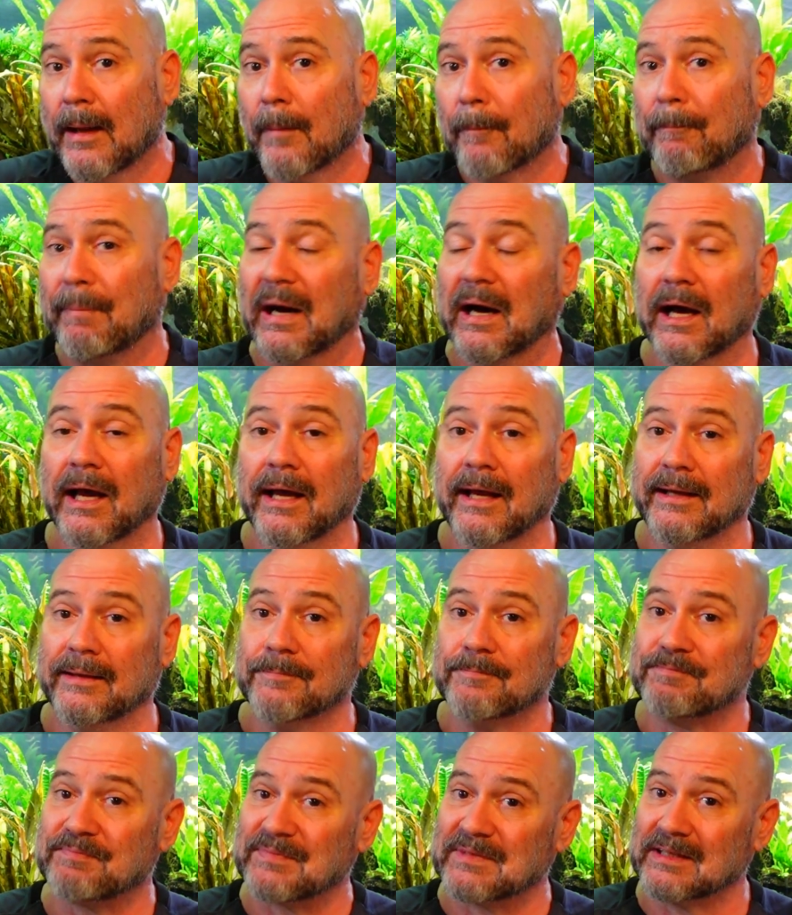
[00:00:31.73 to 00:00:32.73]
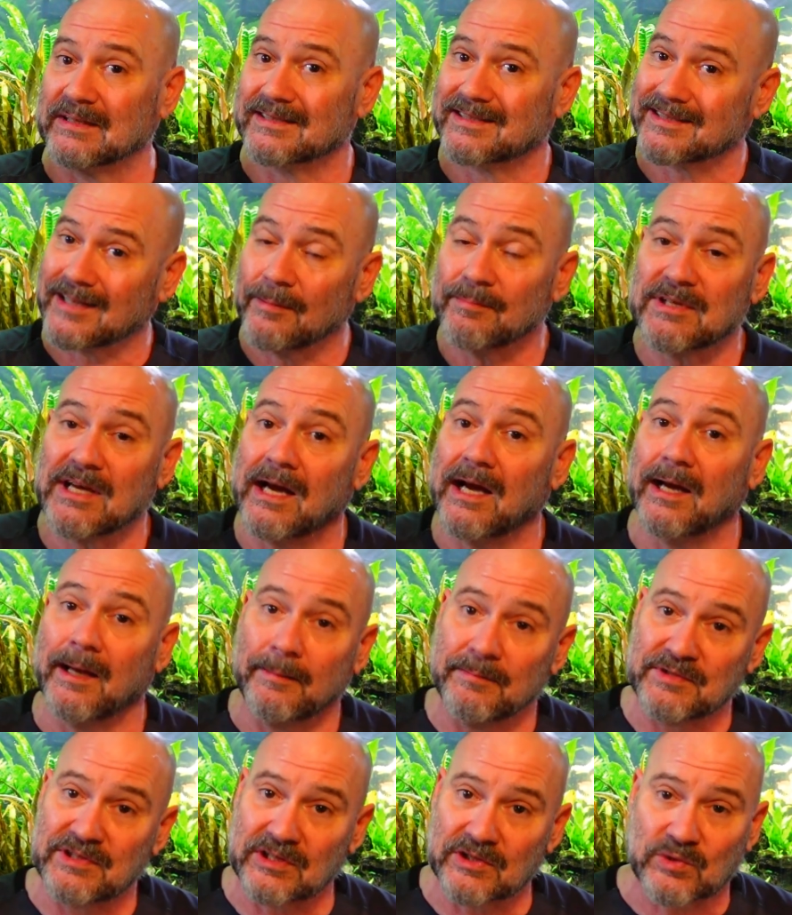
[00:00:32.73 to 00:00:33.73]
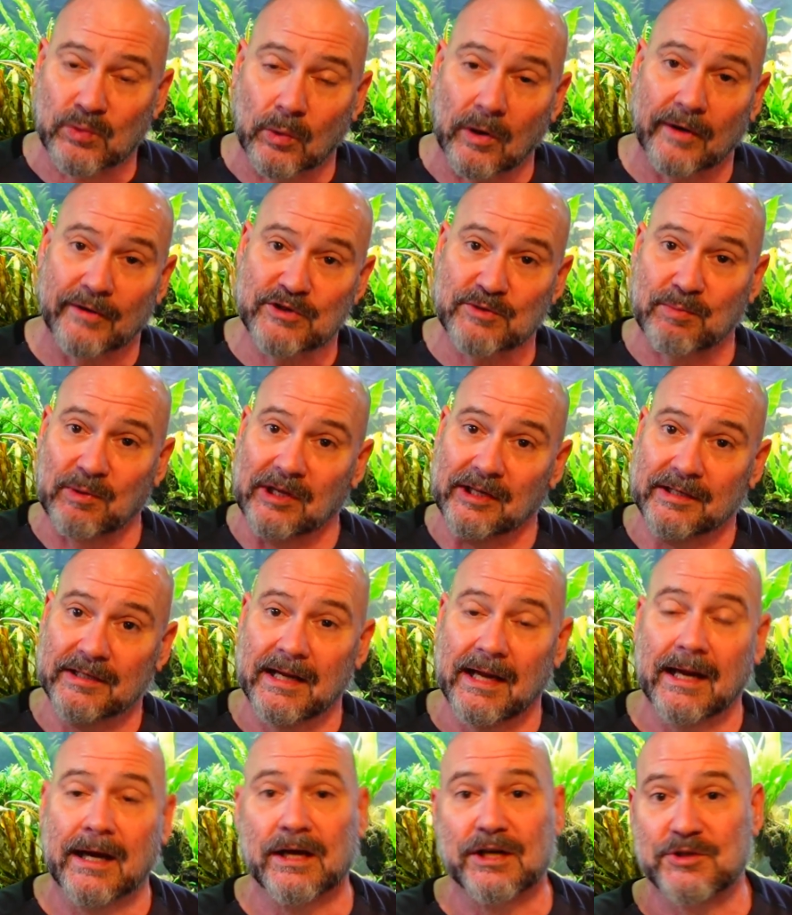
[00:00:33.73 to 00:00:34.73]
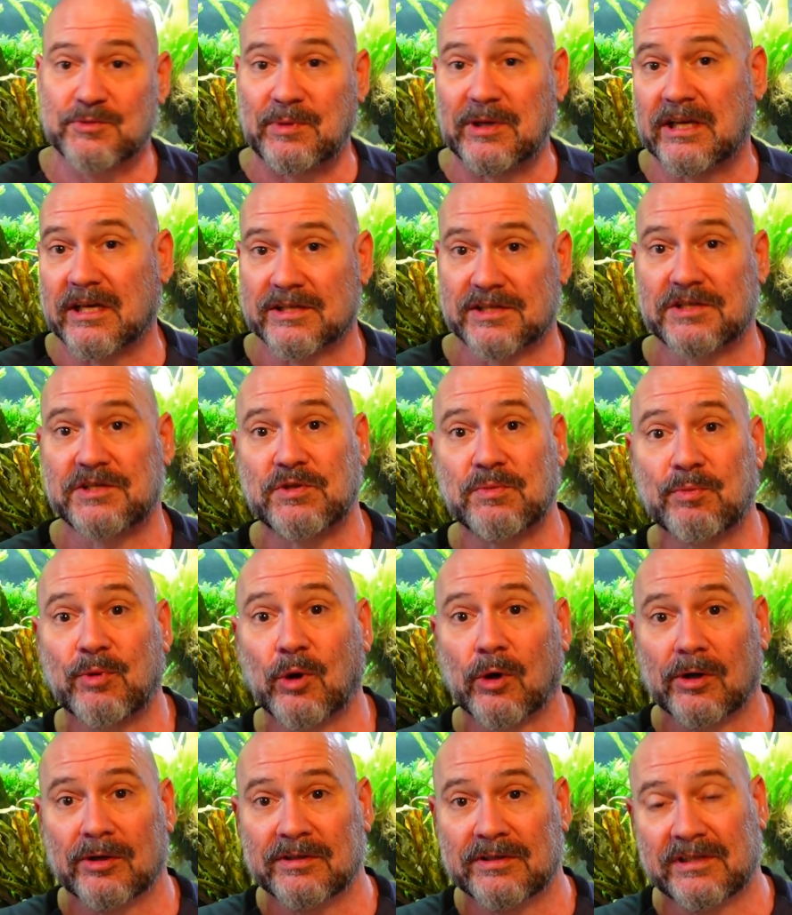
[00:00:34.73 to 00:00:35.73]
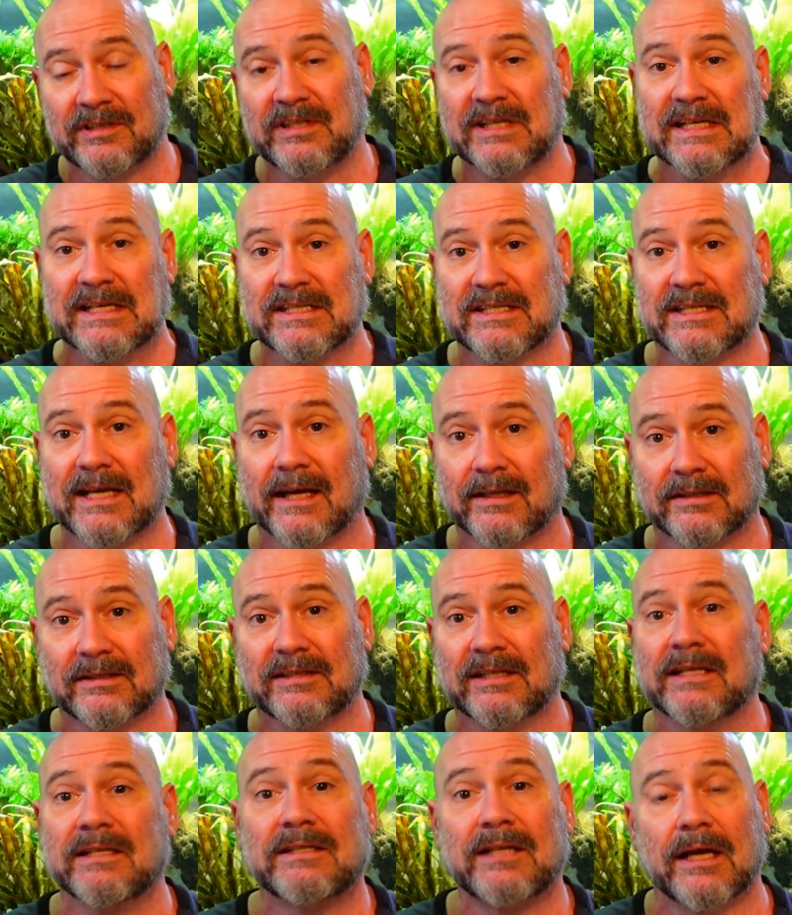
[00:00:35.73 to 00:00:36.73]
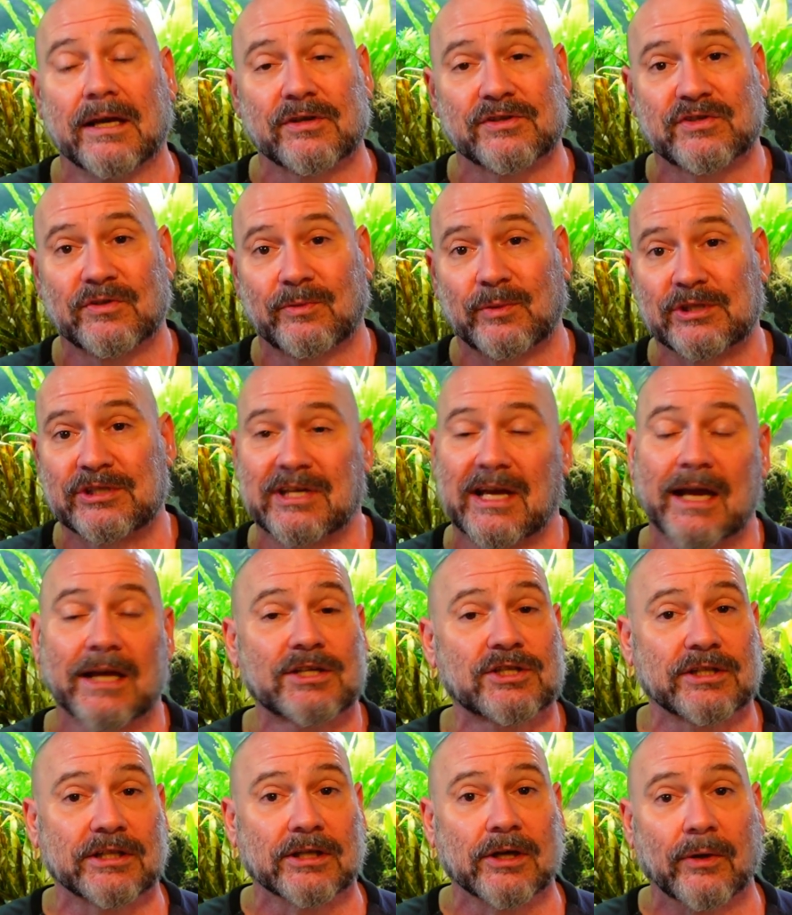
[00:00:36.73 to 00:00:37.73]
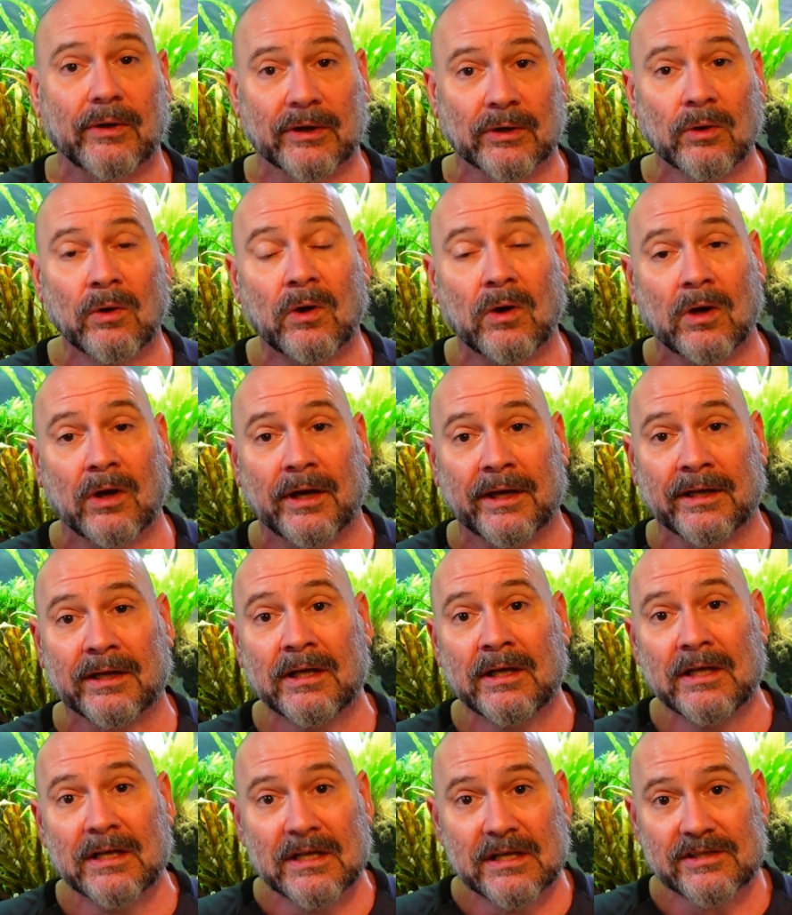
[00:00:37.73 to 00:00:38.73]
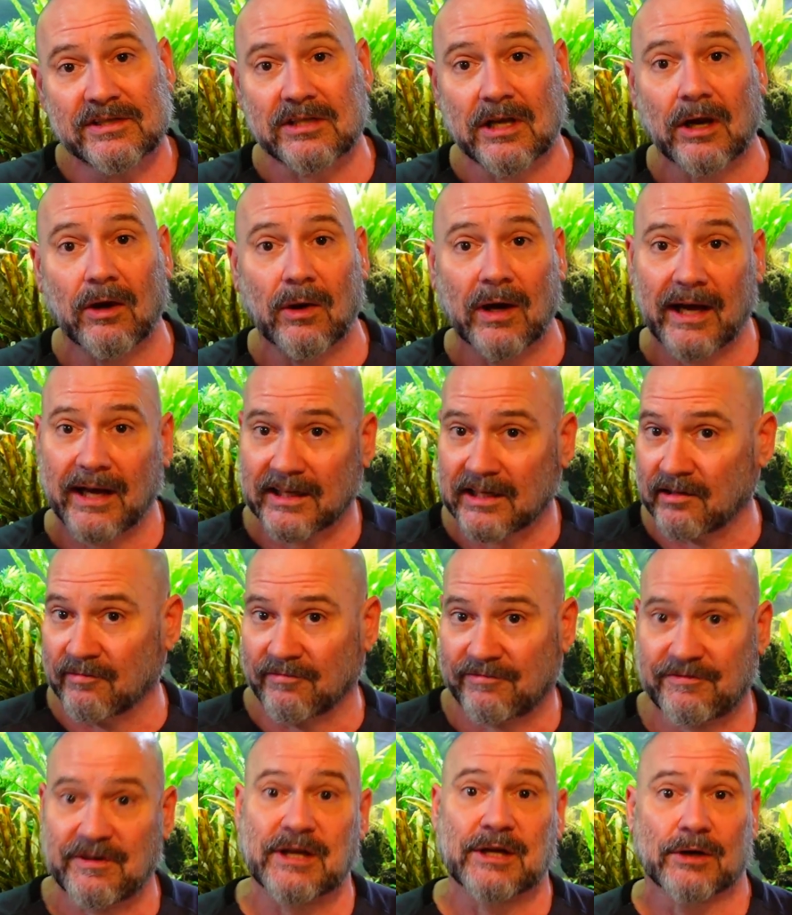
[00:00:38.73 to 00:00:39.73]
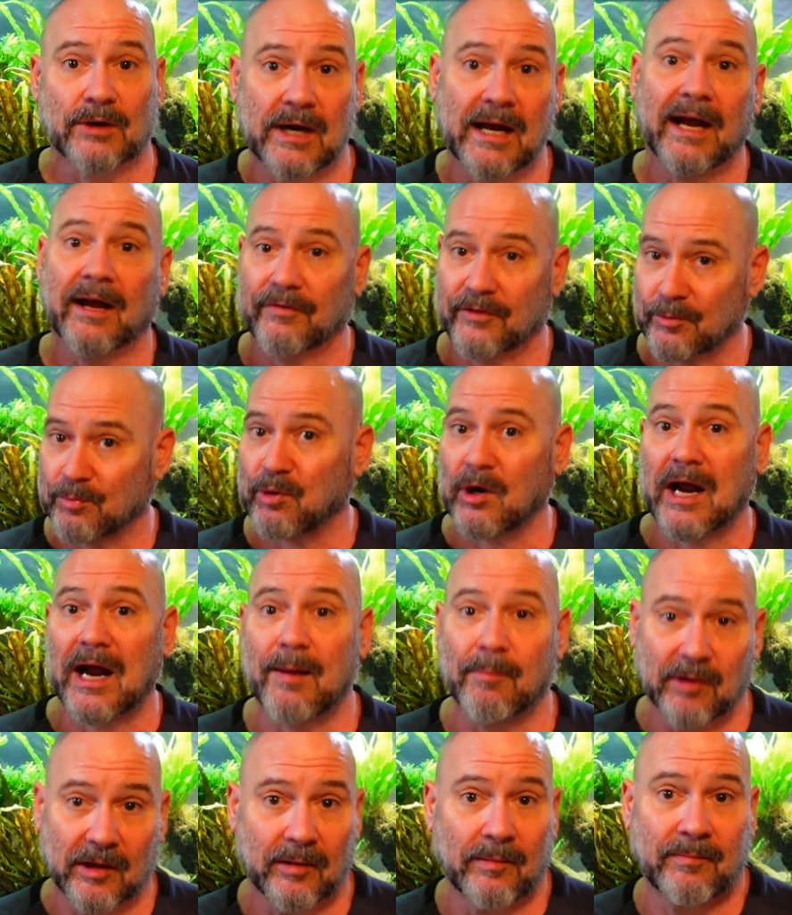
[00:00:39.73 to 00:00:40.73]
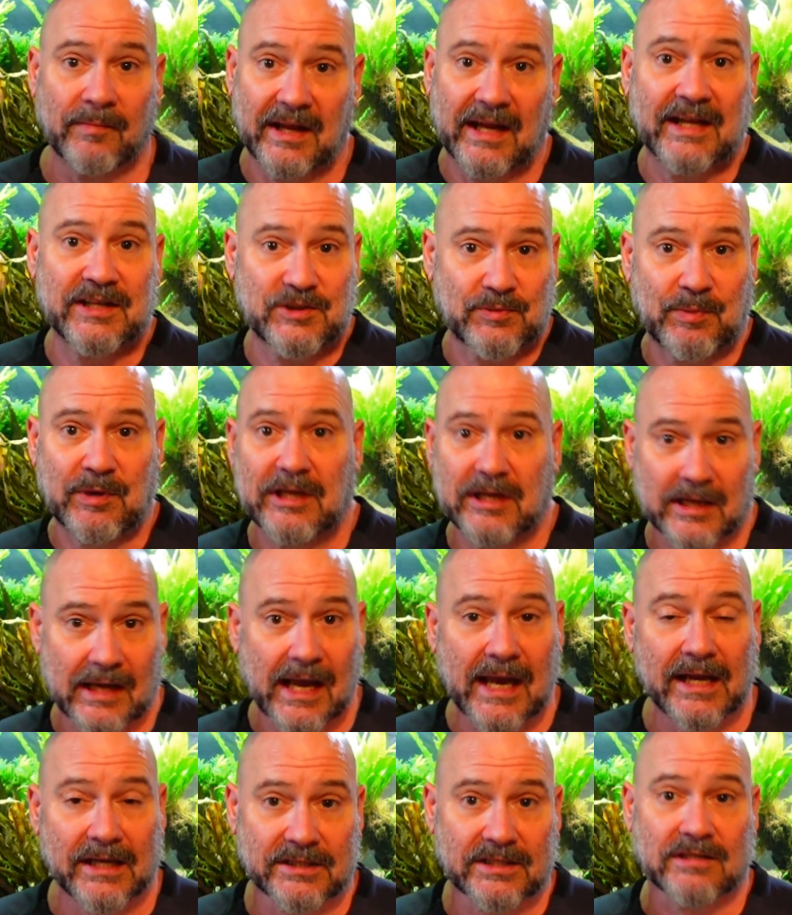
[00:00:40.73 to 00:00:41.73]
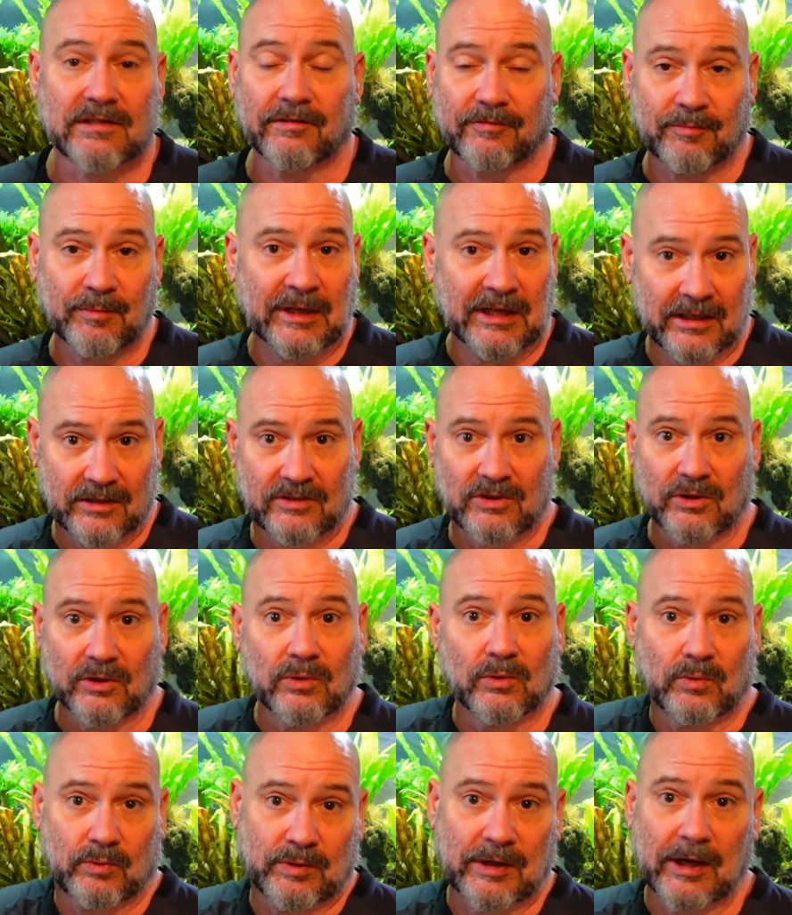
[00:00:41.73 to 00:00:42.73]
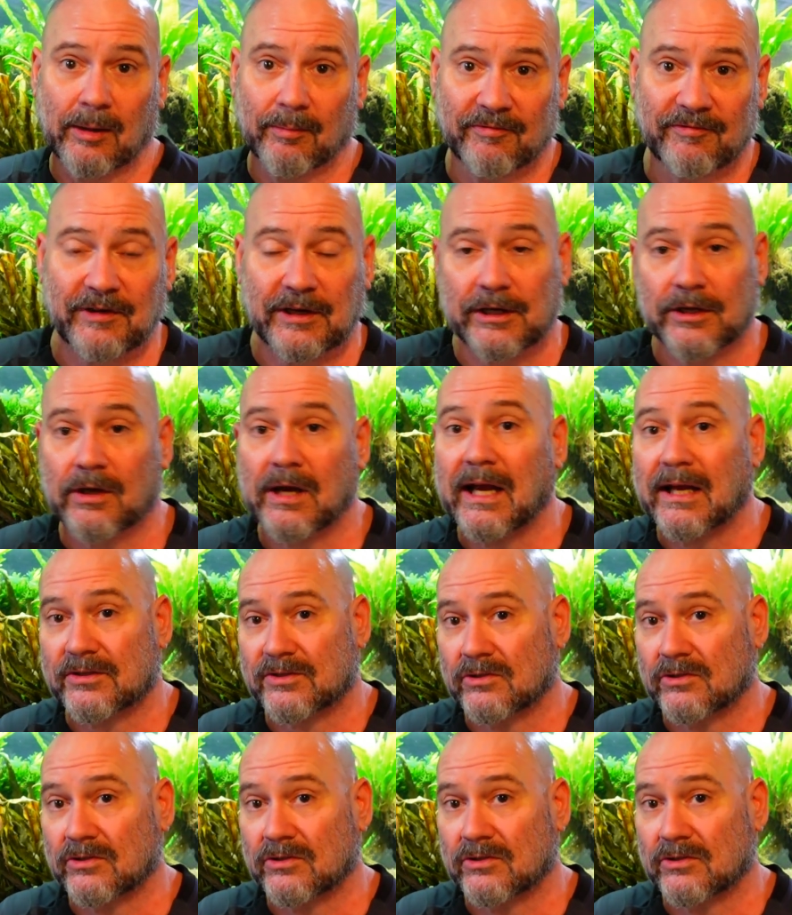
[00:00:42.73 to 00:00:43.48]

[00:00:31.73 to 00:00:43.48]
but sometimes it's worth splitting hairs because it's important to tease out the details of what's actually going on so I can figure out the problem that's being asked of me to help figure out.